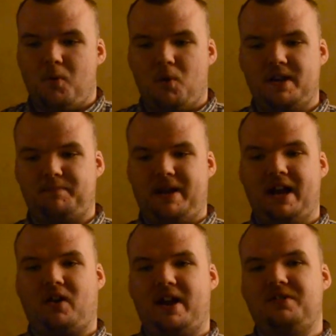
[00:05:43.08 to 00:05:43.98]
What
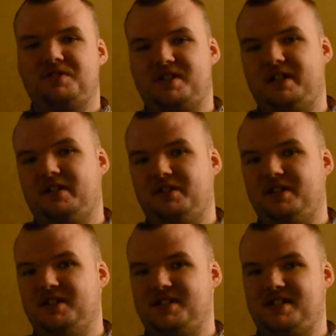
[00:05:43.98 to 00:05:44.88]
Background Cycler
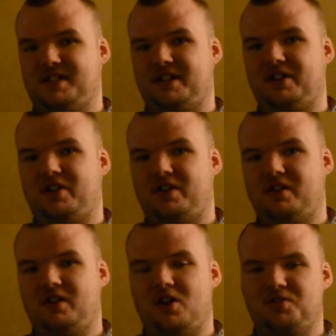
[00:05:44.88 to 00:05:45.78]
does is it
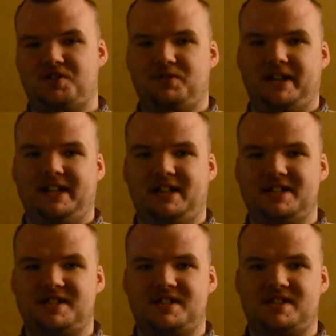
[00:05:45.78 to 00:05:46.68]
goes to a
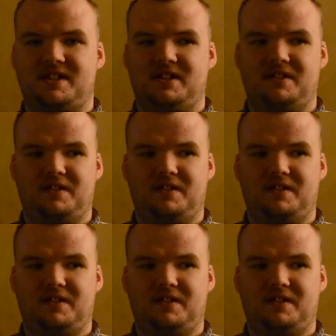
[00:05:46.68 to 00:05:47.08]
list